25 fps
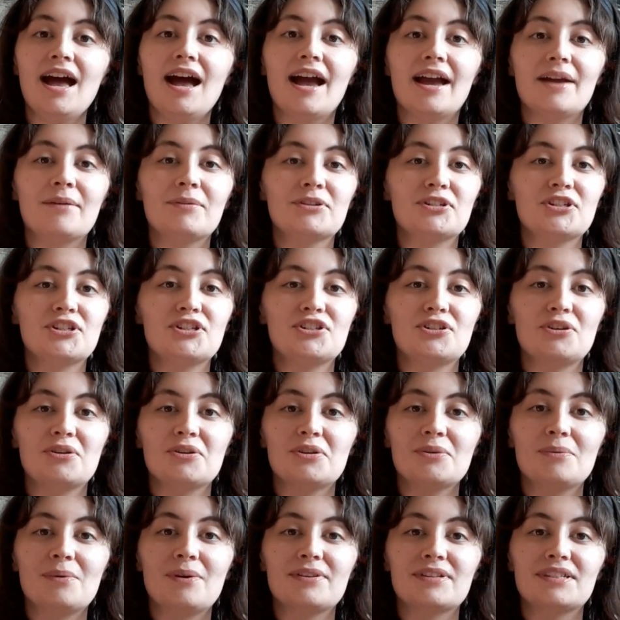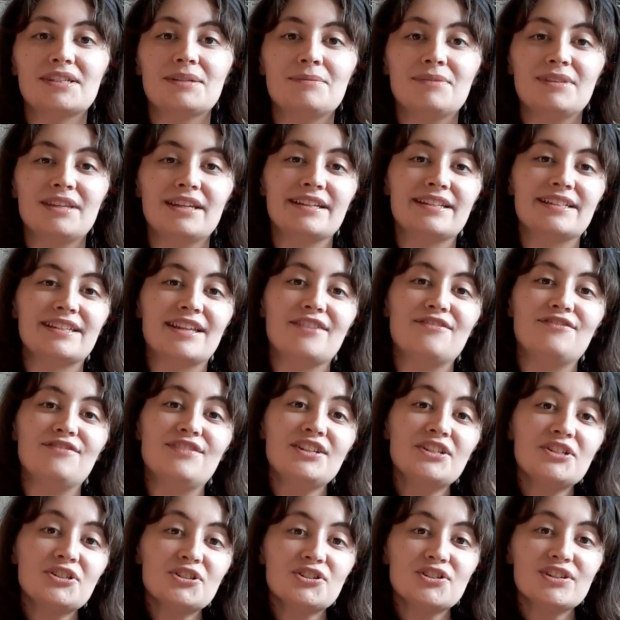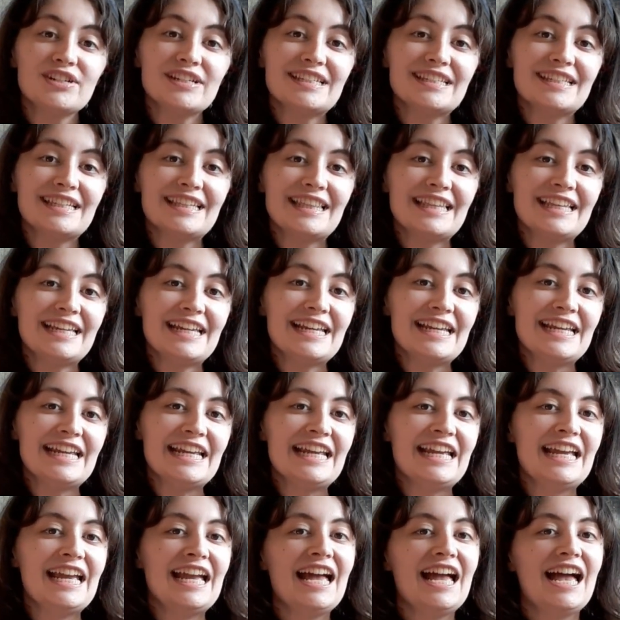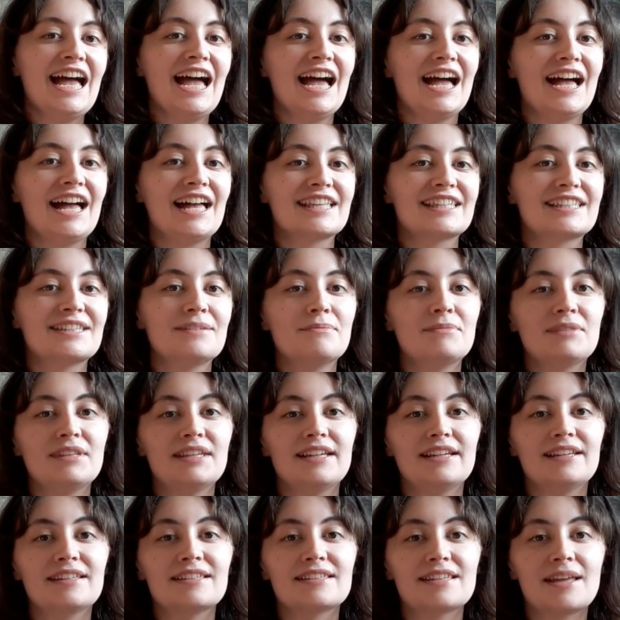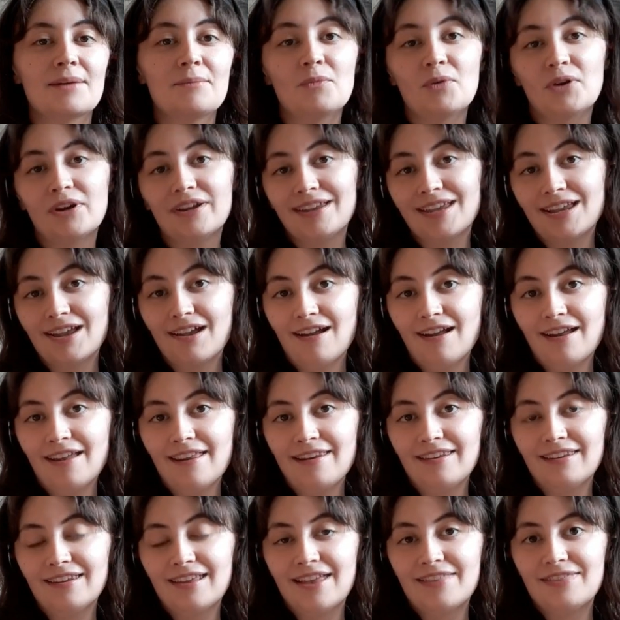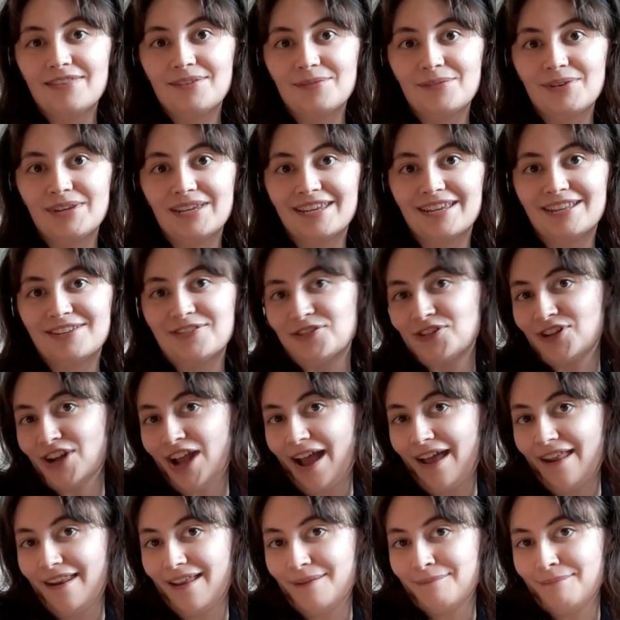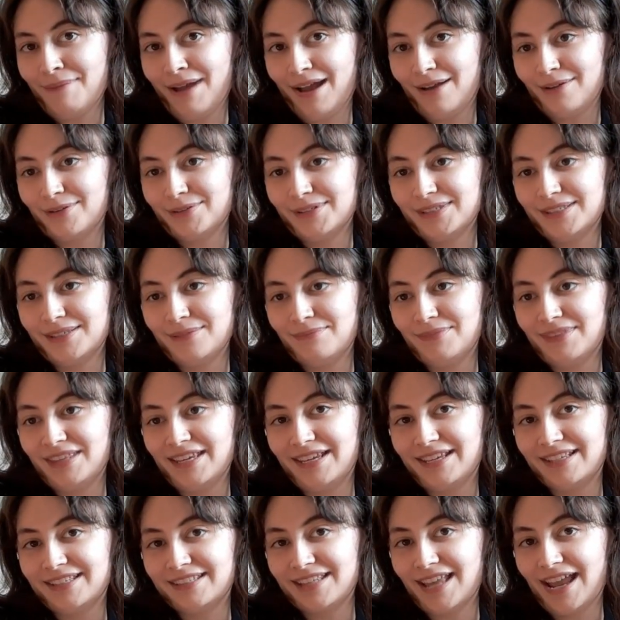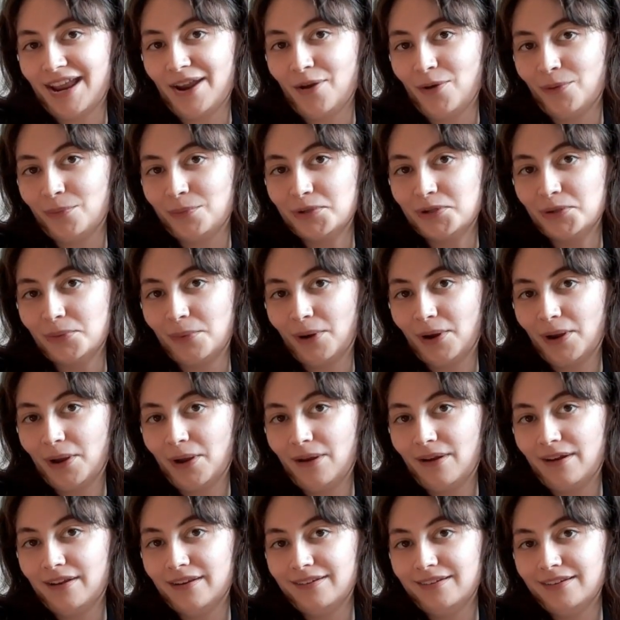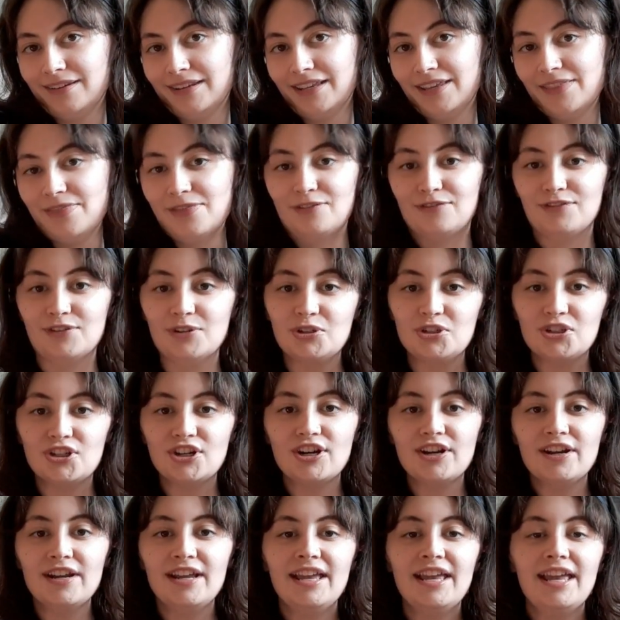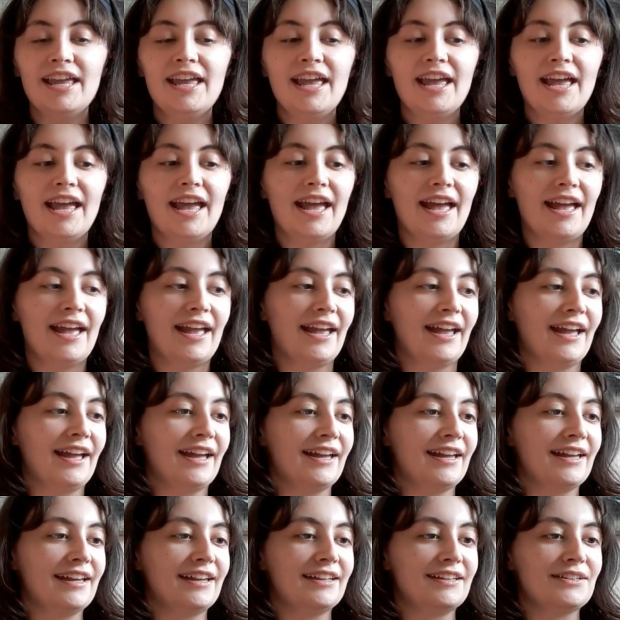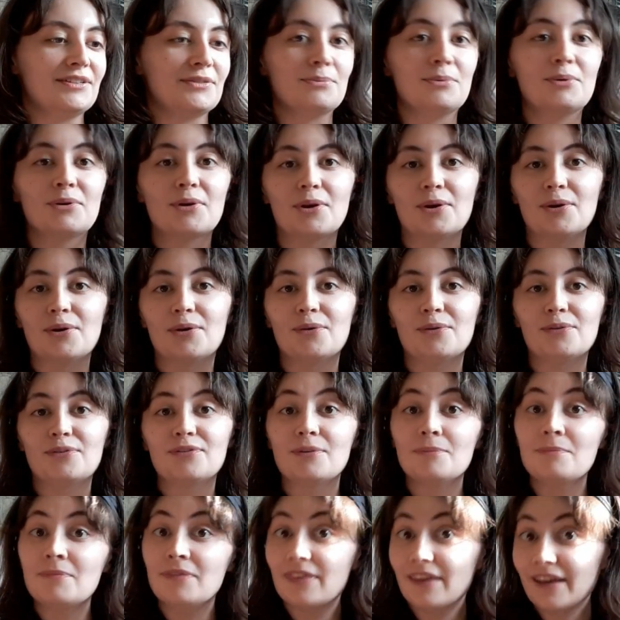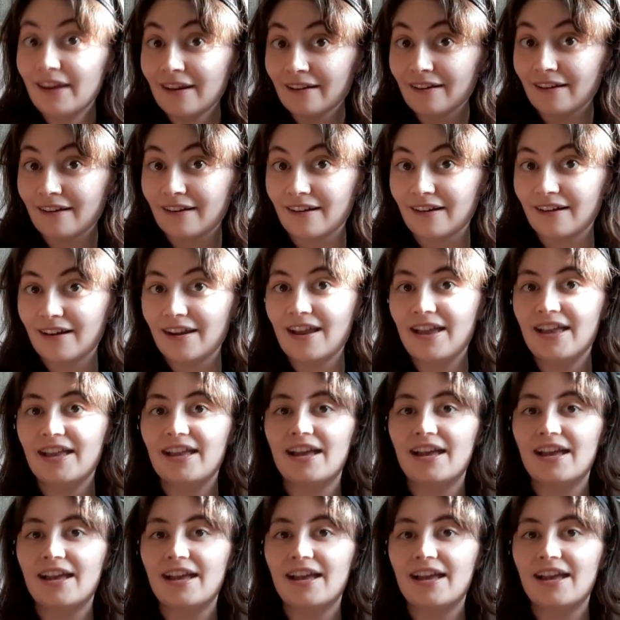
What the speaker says: I want to show you all some things I finished recently, some things I'm working on, and then we can chat about some things I hope to work on in the future, and we'll go from there.